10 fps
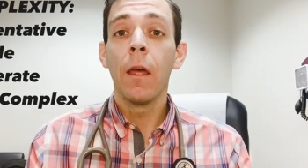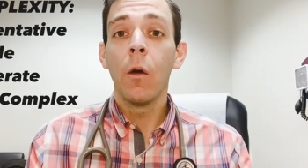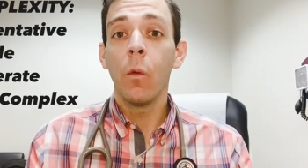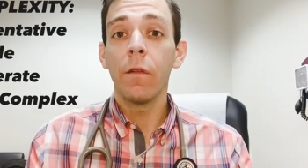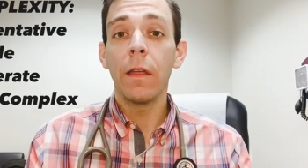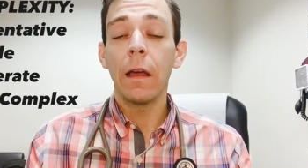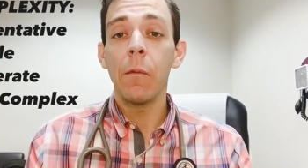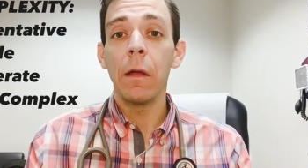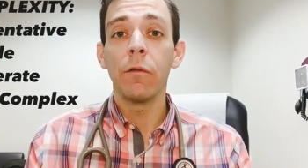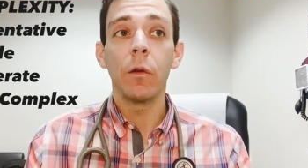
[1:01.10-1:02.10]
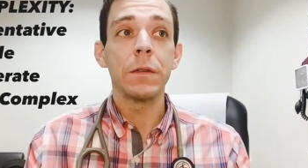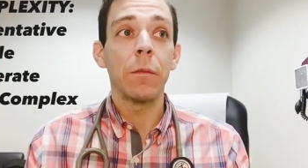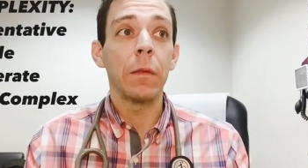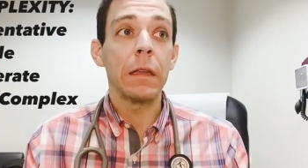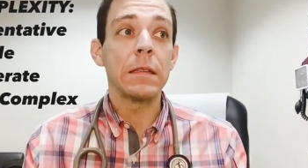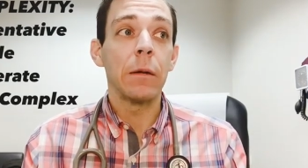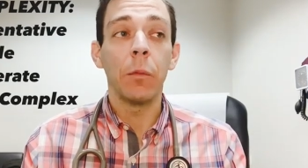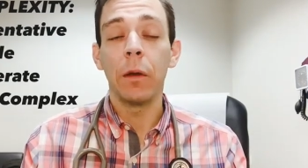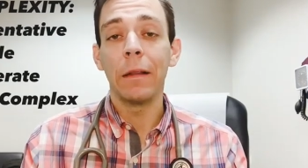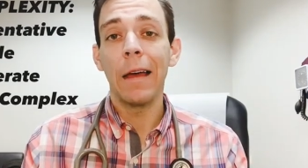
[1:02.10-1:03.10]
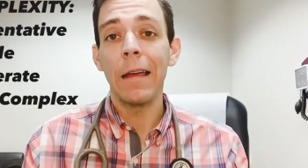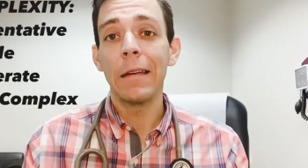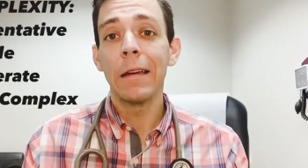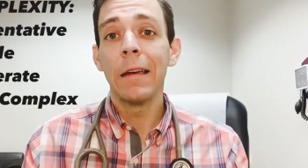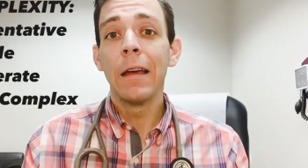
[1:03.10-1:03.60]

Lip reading: What if they come in for something simple like,